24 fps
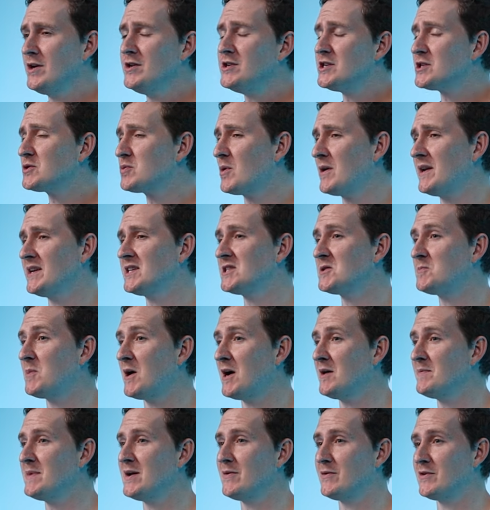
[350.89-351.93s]
you just want to
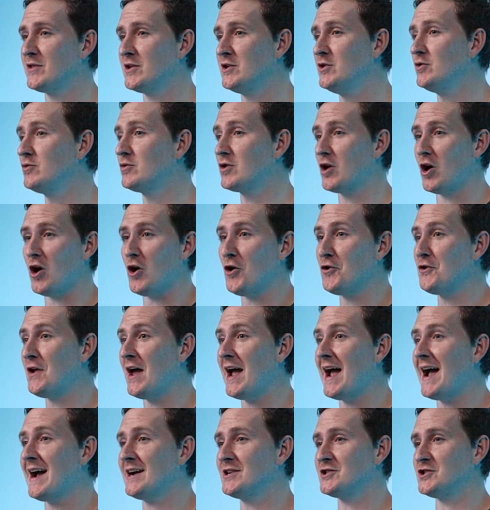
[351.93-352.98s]
experiment with a new call
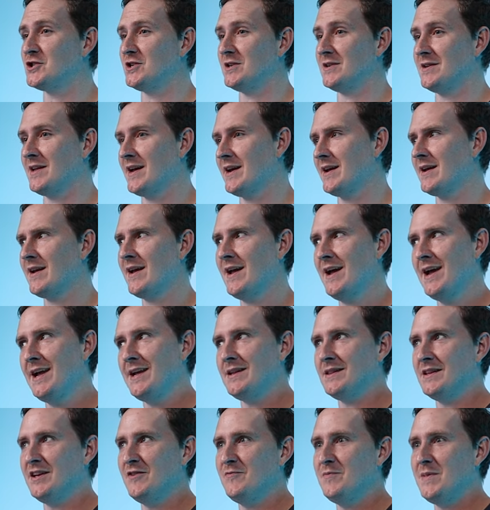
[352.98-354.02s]
to action, like,
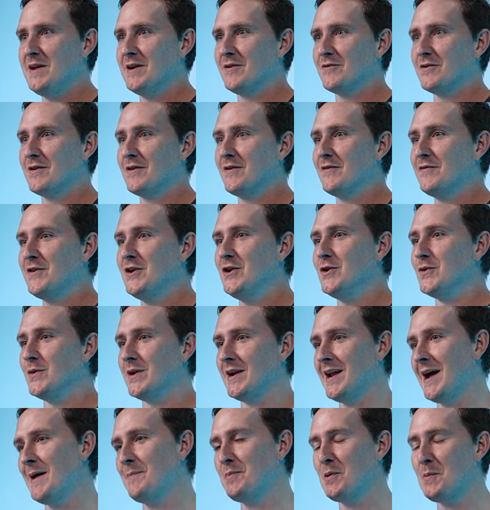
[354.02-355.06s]
hey, leave me a review
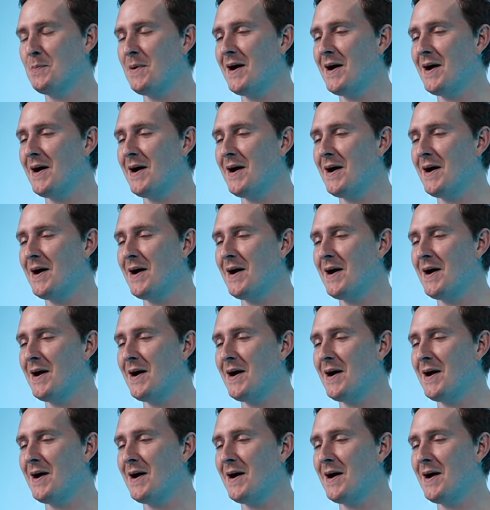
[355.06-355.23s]
in Apple